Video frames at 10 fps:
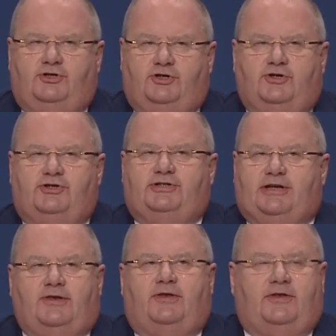just
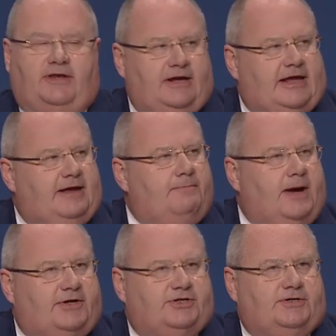didn't think it
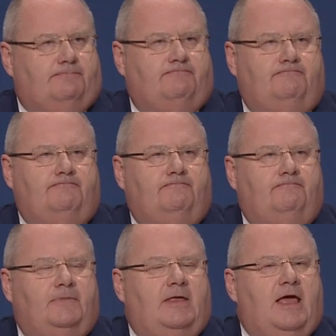mattered.
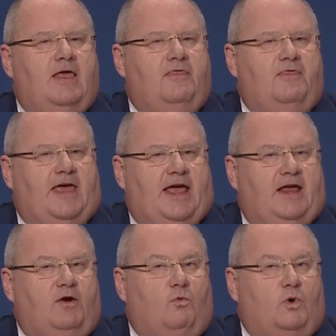
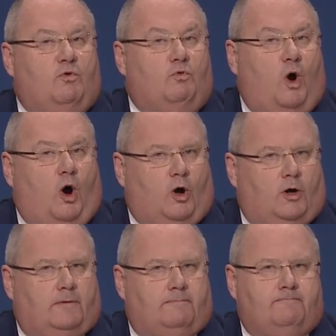They were wrong.